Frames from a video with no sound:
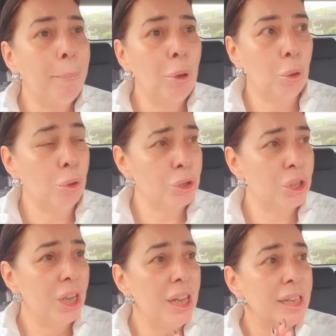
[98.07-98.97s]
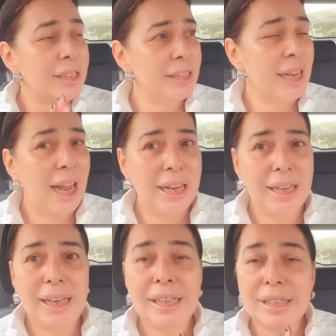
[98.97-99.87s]
But
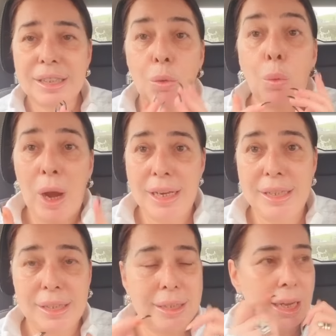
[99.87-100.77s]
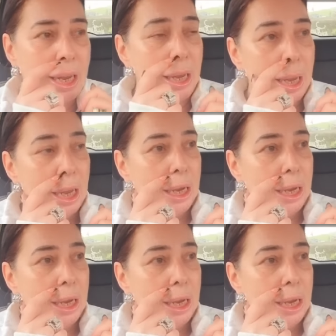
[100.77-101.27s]
today, it's Wednesday,